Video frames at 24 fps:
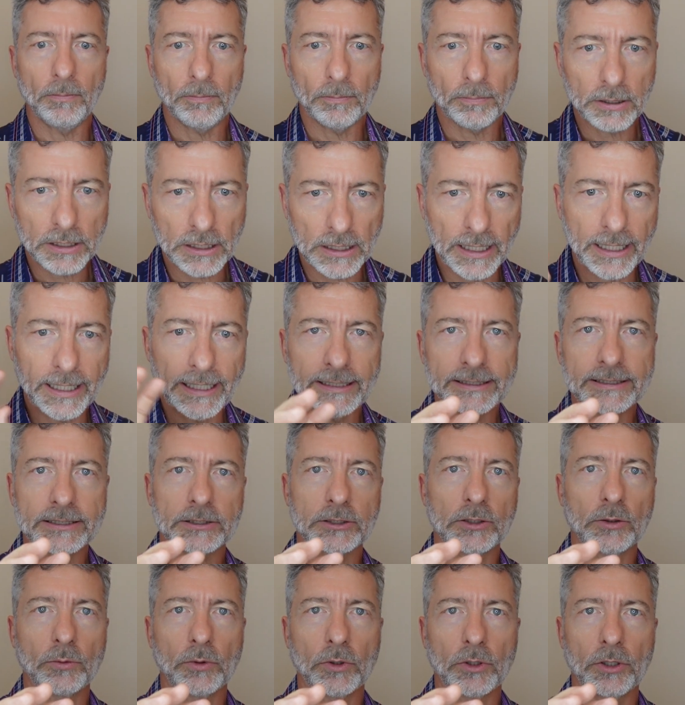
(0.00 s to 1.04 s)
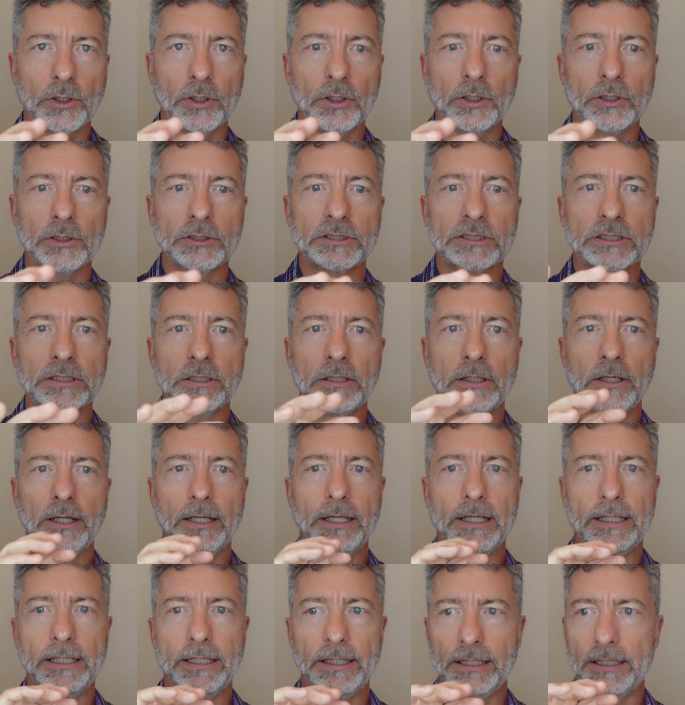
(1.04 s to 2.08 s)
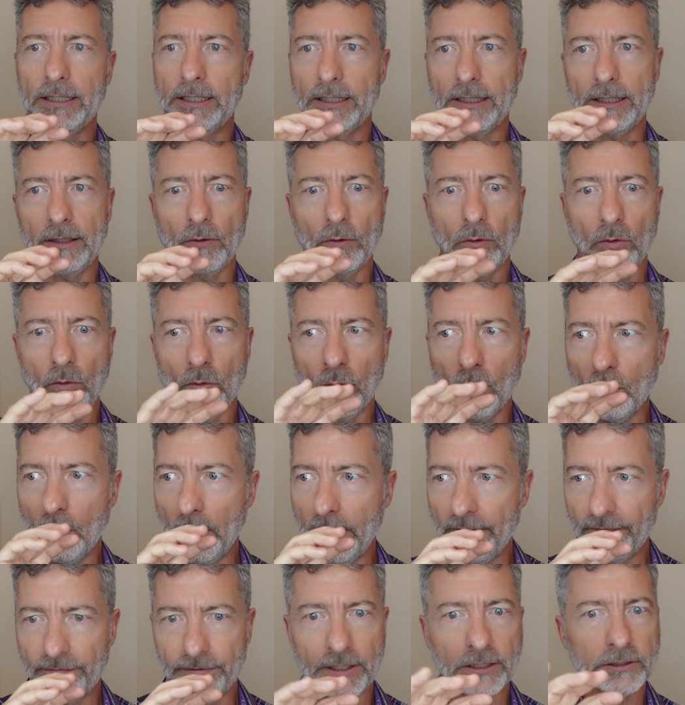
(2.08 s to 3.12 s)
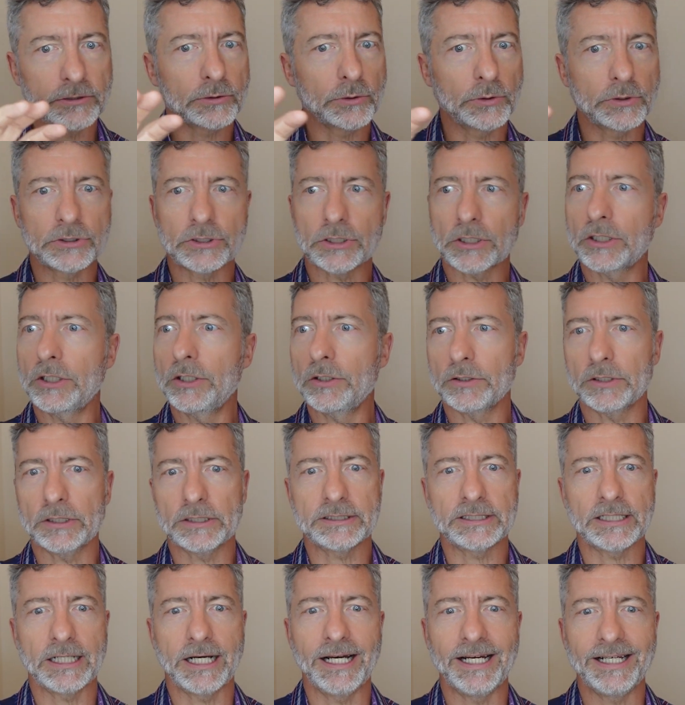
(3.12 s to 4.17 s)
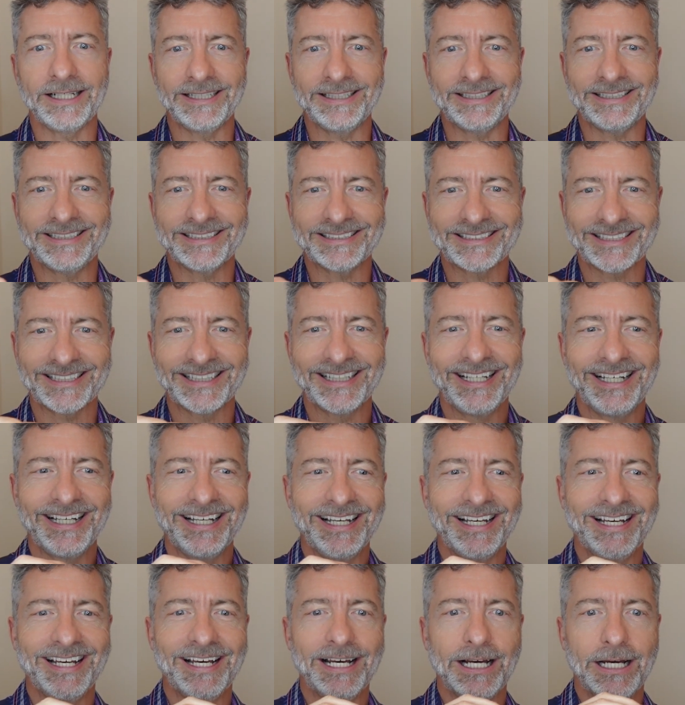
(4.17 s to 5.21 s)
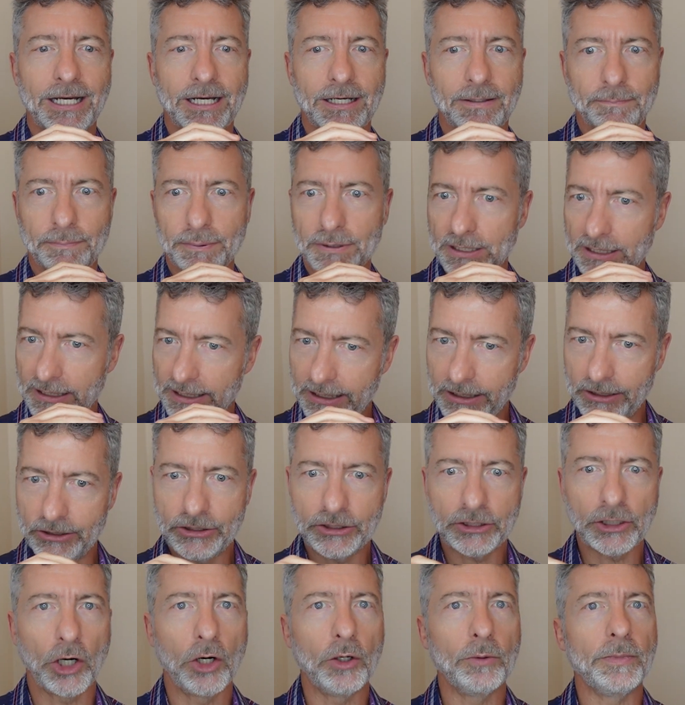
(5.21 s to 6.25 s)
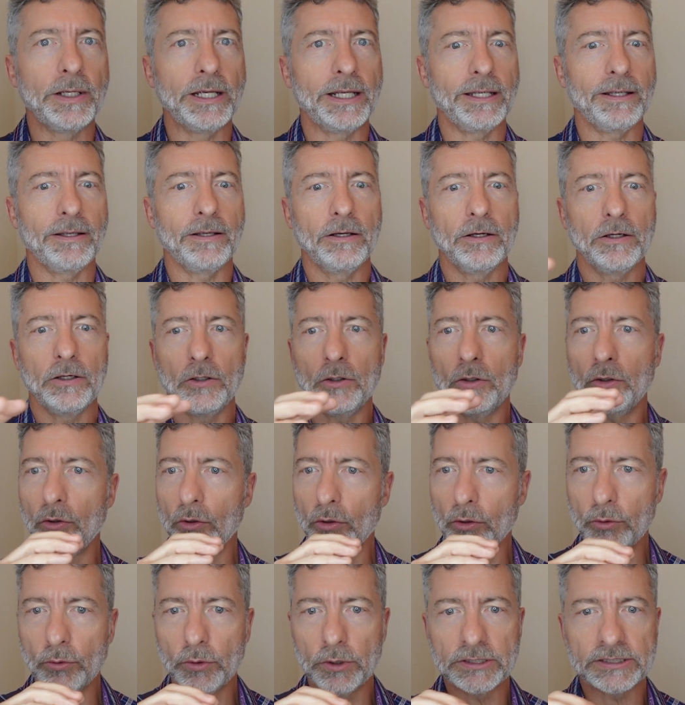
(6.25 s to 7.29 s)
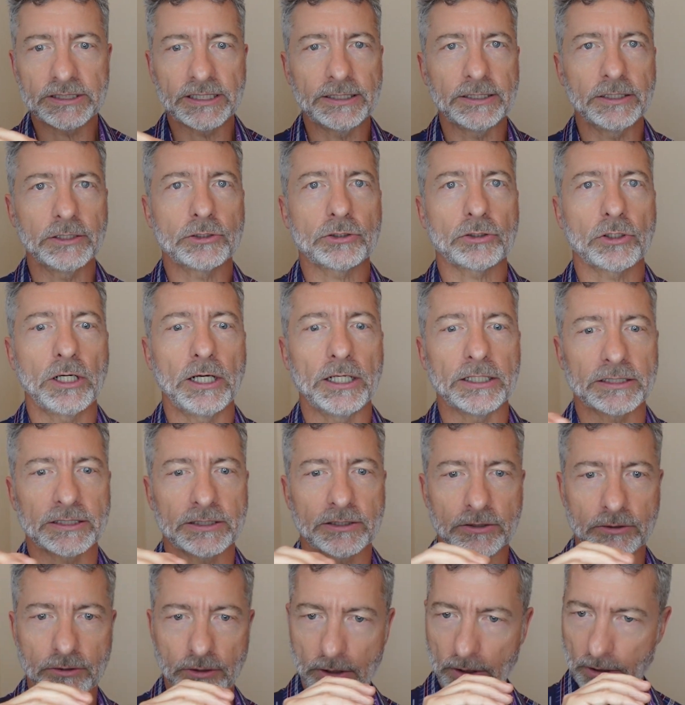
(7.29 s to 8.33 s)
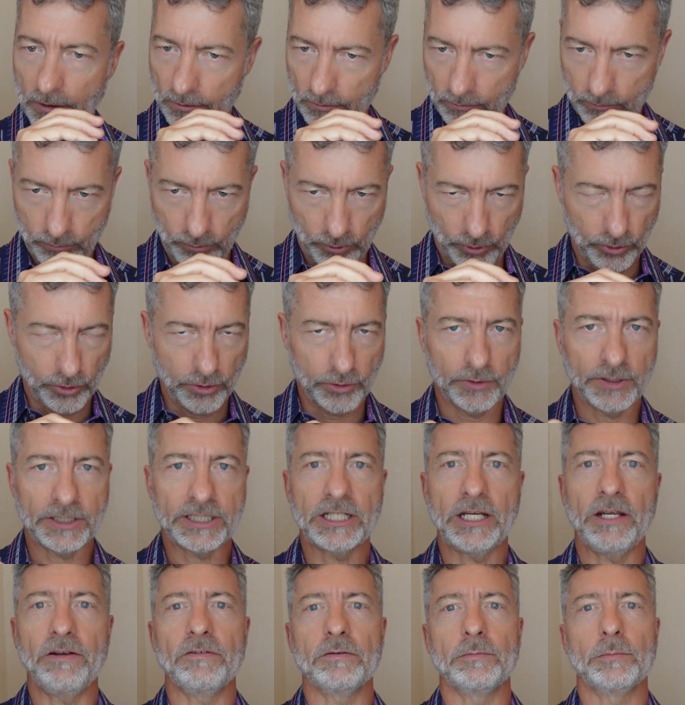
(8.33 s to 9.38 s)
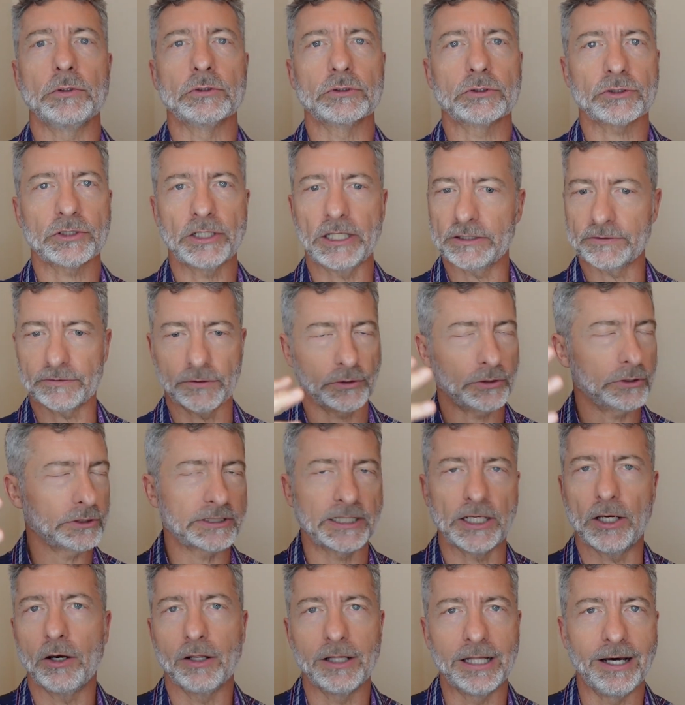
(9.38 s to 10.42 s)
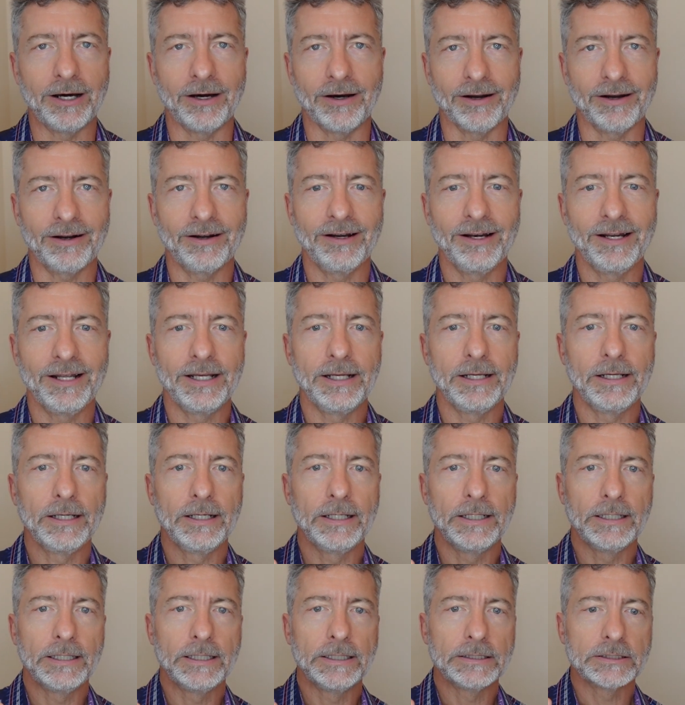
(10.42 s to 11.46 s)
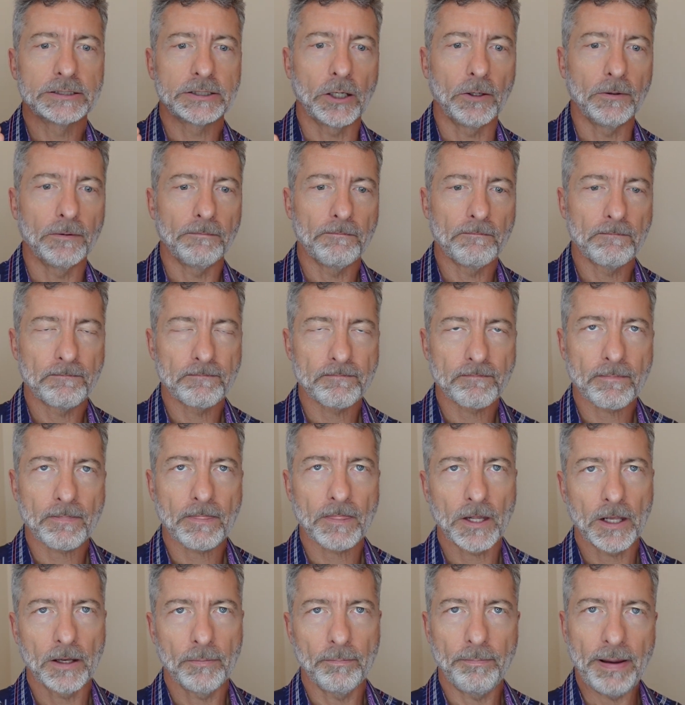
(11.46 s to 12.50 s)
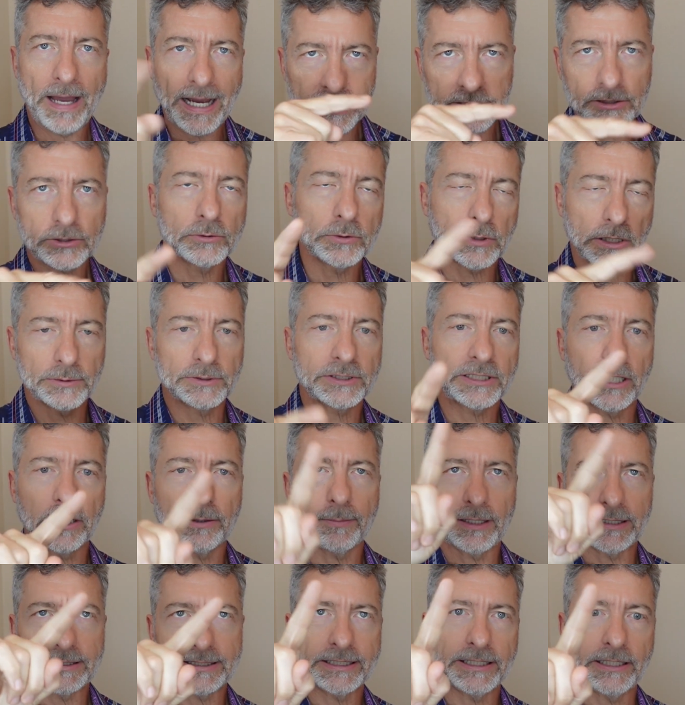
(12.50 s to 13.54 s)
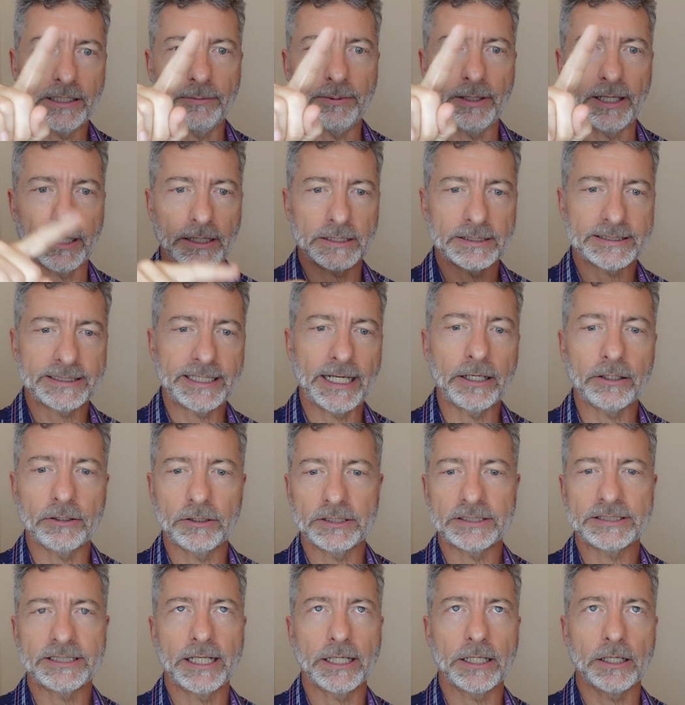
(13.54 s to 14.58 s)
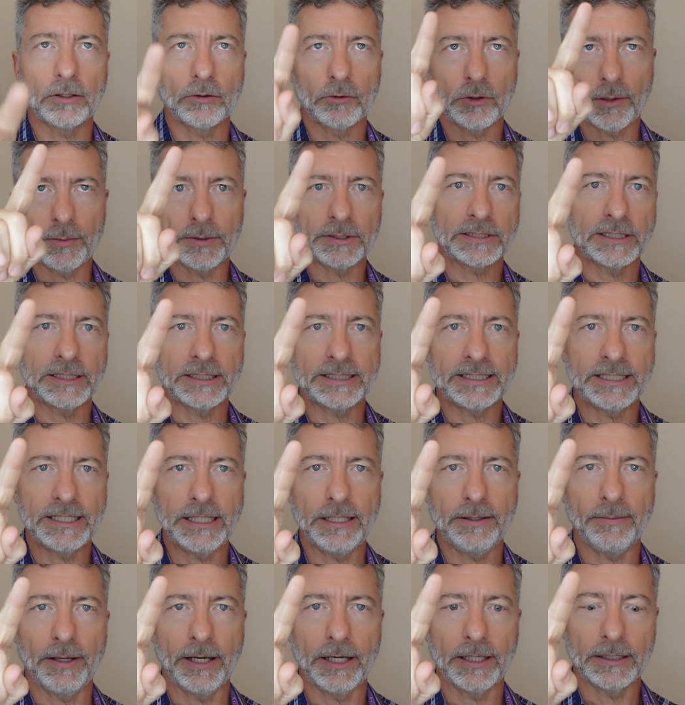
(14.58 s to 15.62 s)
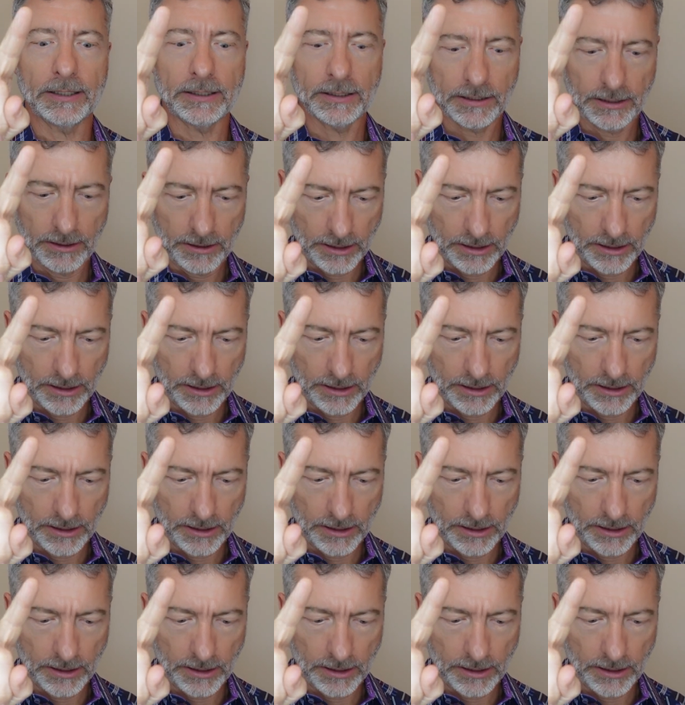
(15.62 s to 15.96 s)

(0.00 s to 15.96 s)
place the words, if this was securitized, please show me who was in the trust, were the receivables transferred, because they all are. So back to what I was saying about Citibank. Stanger and Stenger represent Citibank,